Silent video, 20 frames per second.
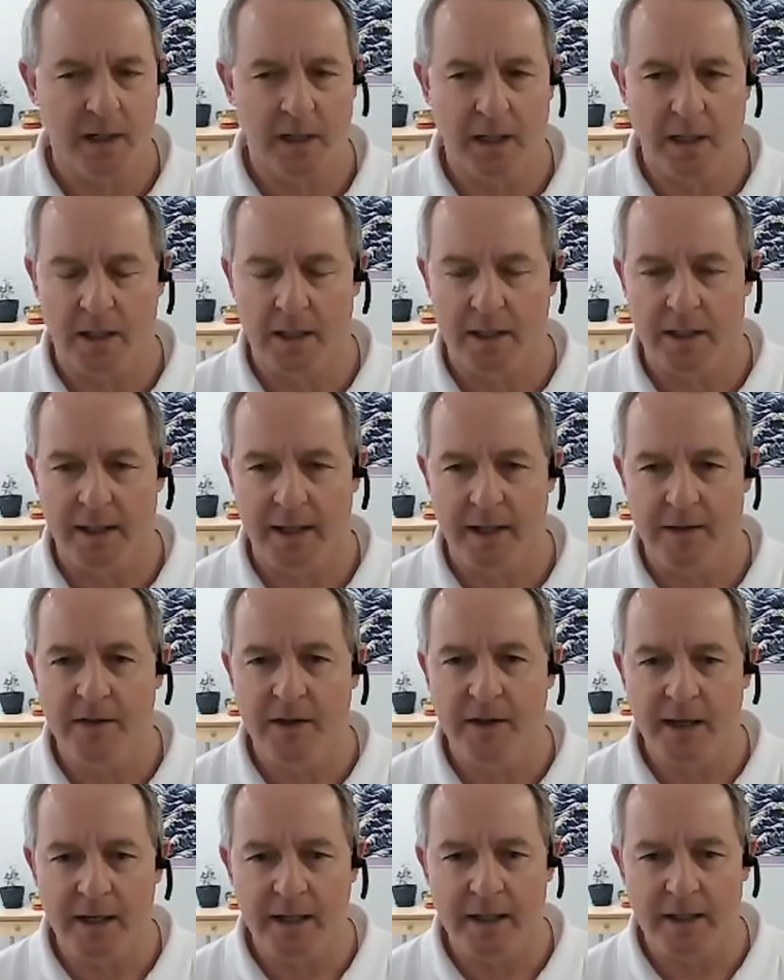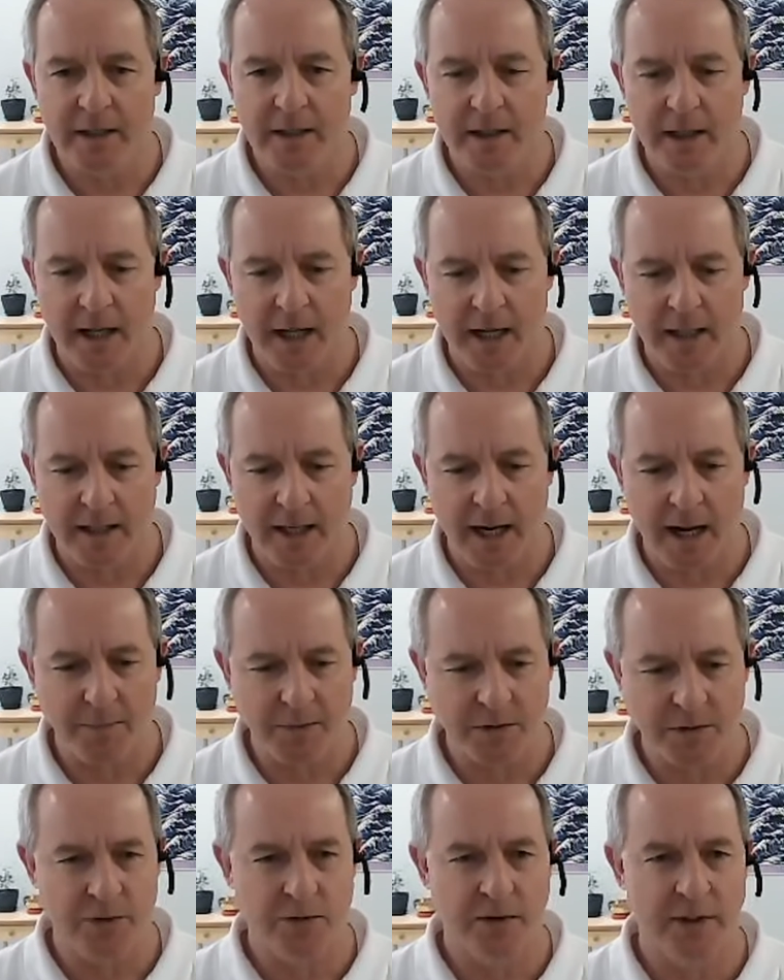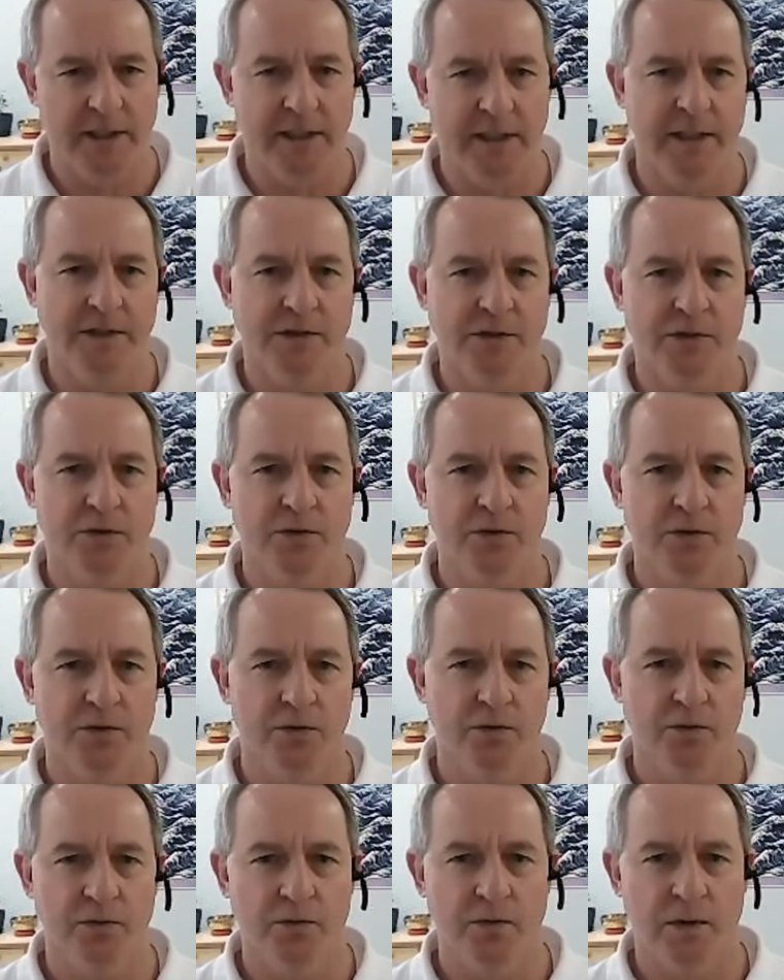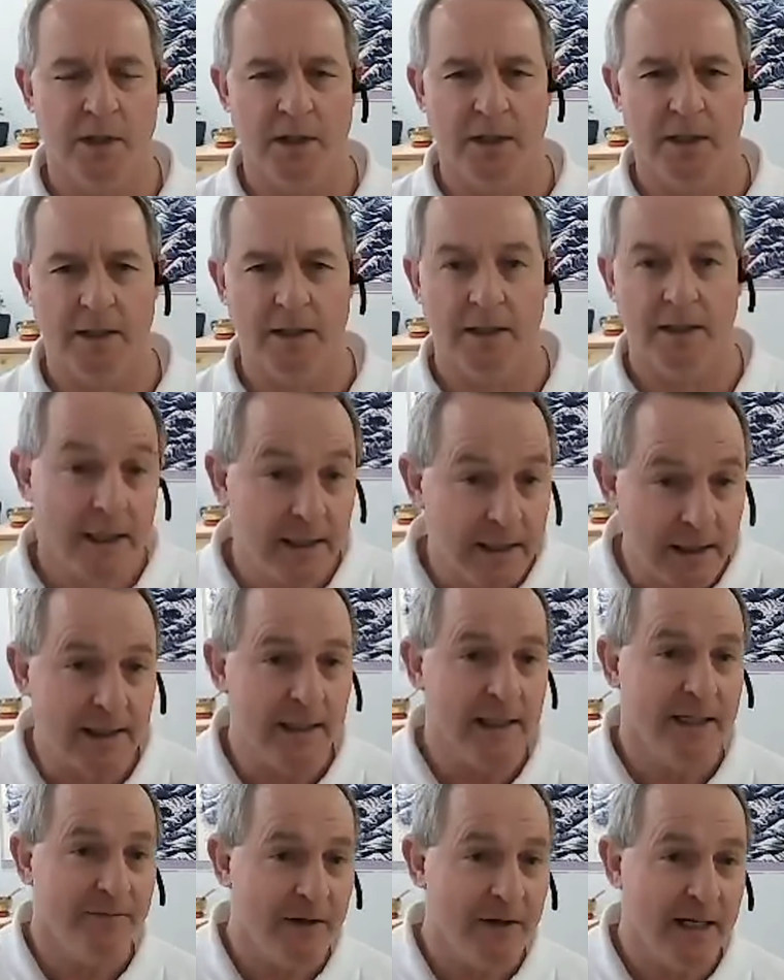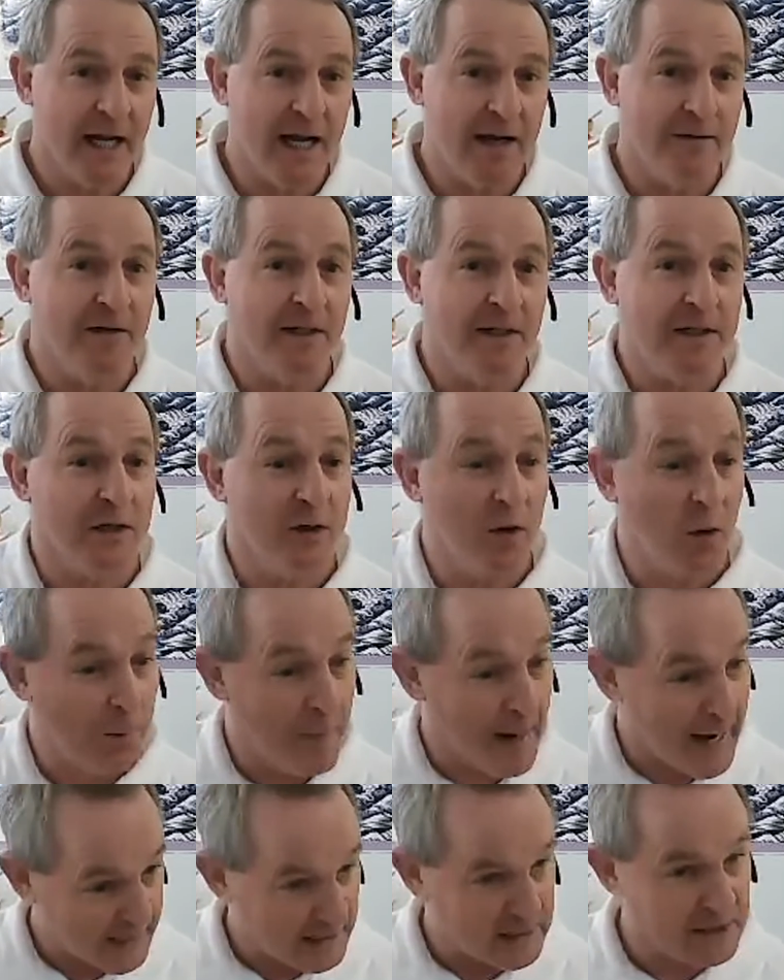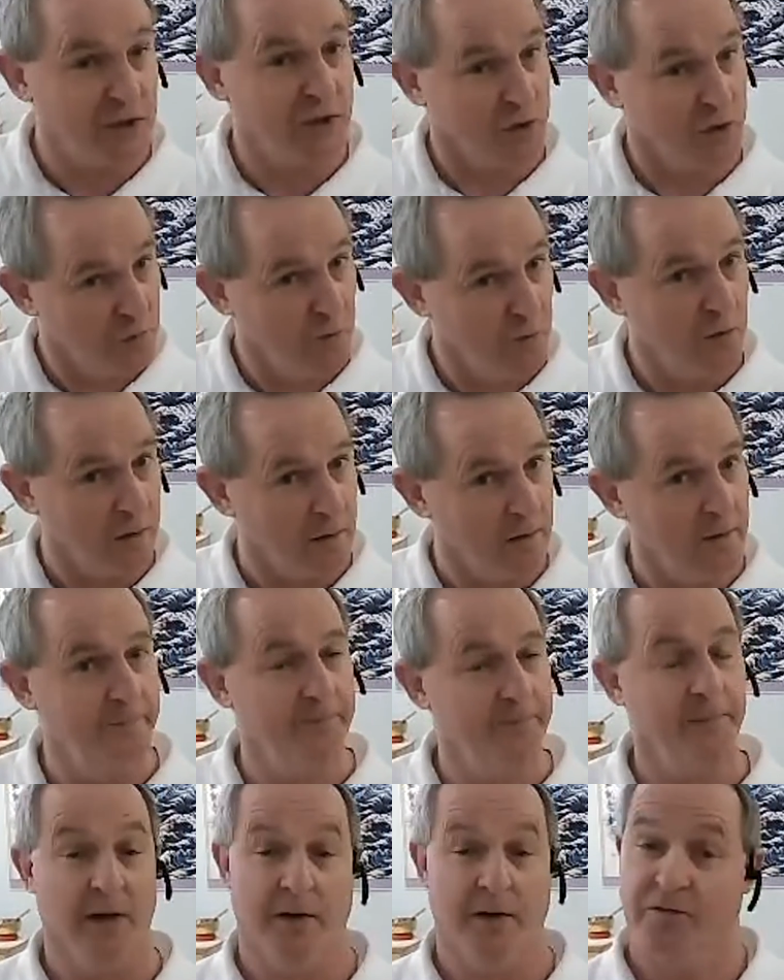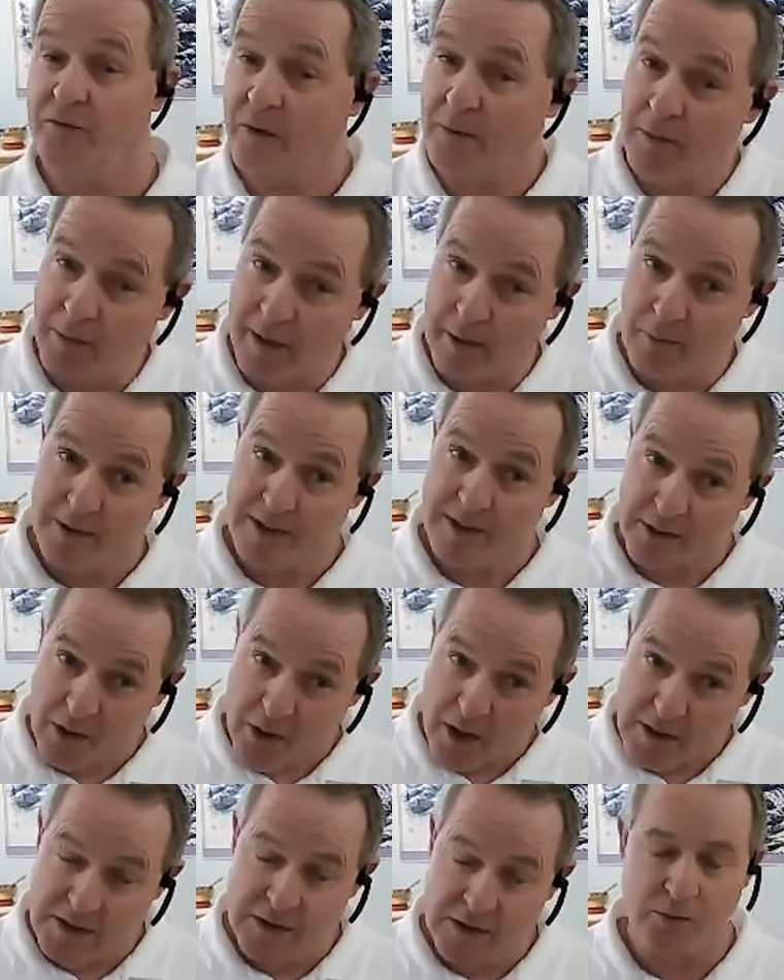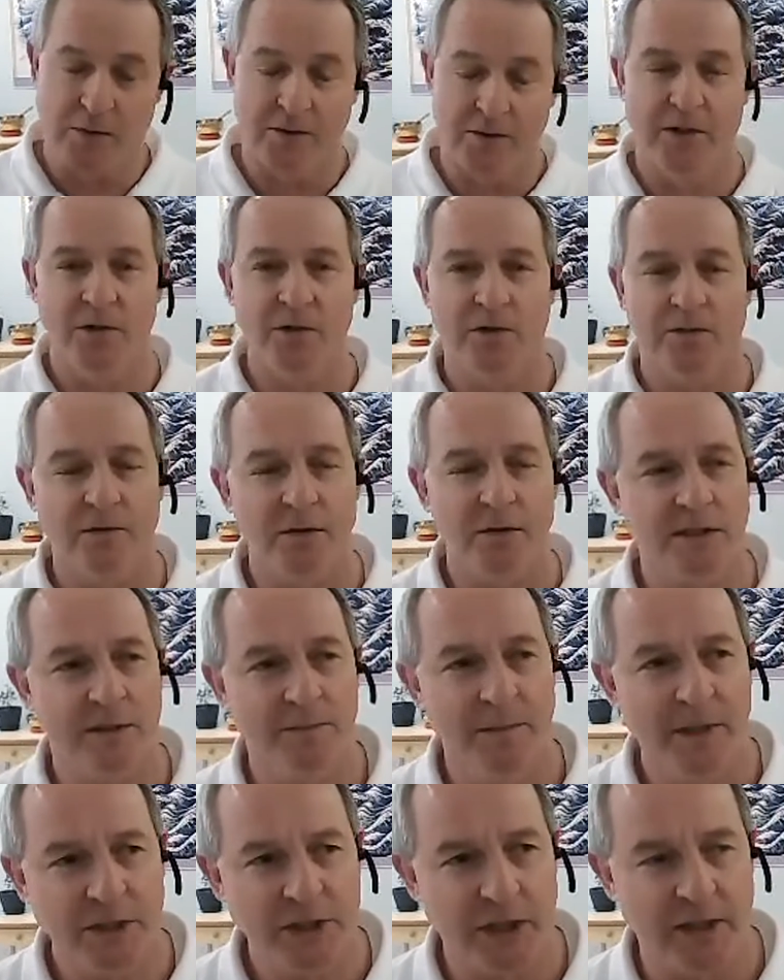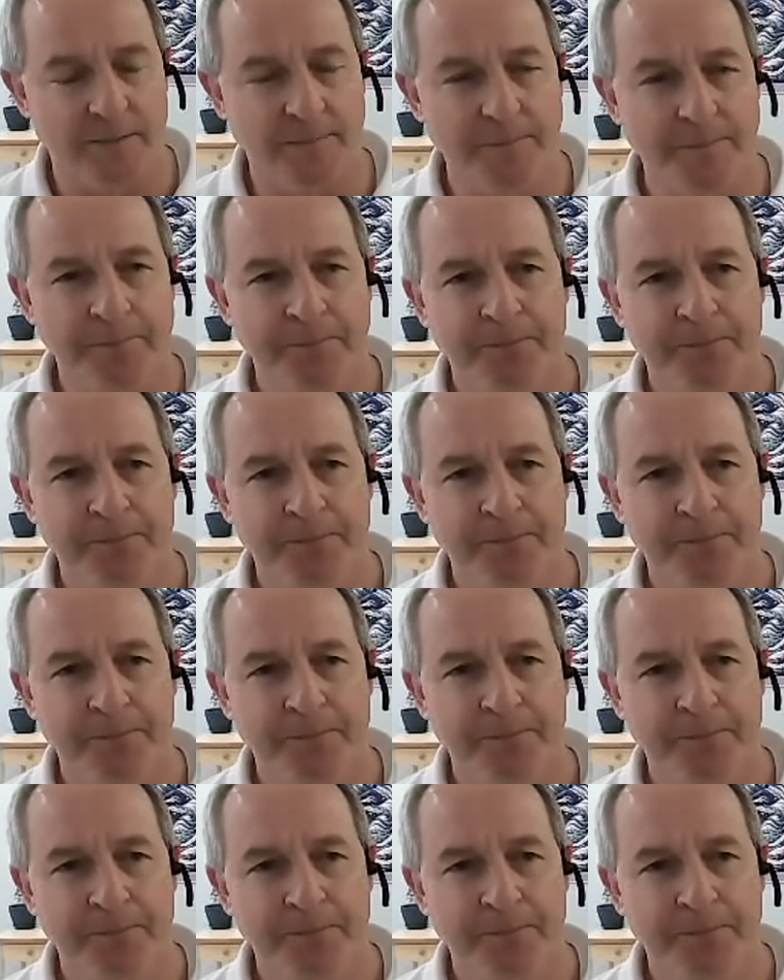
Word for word: Uh, and then had an opportunity to uh, leave the Navy to go back to school. So I went to law school at the University of Michigan,